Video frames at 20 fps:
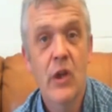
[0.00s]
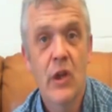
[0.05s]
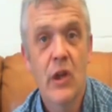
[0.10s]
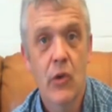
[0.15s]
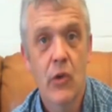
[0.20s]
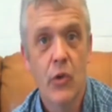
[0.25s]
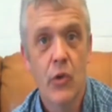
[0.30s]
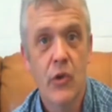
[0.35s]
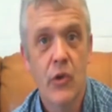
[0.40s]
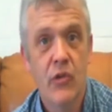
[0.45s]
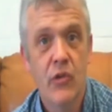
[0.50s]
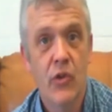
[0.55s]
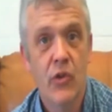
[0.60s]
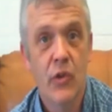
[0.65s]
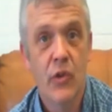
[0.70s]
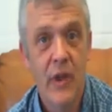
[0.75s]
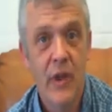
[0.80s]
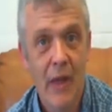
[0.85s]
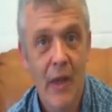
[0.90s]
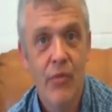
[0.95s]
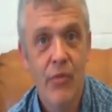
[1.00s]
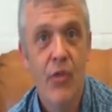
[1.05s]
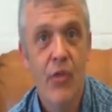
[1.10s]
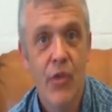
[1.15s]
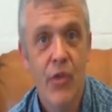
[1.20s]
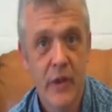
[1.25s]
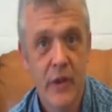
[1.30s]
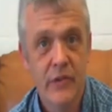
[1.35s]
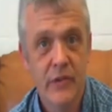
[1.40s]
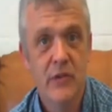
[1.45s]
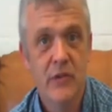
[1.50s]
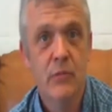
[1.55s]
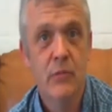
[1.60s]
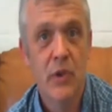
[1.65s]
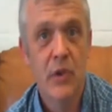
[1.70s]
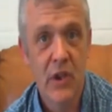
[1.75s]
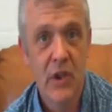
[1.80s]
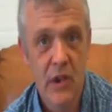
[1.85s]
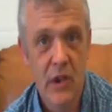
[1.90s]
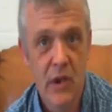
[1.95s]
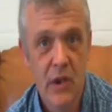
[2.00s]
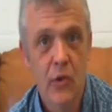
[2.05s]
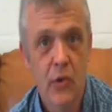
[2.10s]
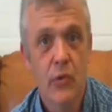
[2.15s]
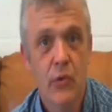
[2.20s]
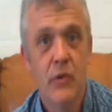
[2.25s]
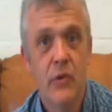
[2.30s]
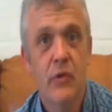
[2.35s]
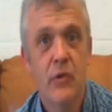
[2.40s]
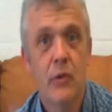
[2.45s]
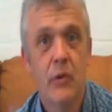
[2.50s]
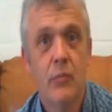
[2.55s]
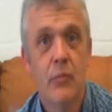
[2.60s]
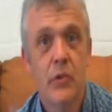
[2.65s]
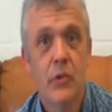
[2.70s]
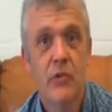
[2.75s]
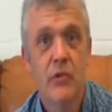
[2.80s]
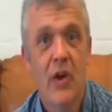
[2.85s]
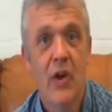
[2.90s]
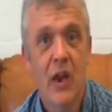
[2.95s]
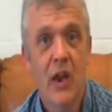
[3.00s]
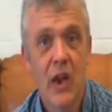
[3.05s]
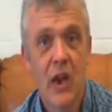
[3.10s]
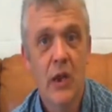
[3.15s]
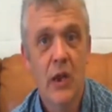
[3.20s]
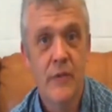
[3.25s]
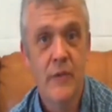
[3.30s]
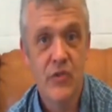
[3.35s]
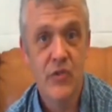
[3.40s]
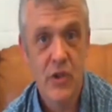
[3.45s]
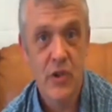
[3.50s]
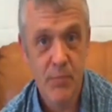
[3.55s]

in order to get the things that we need in order to improve our lives.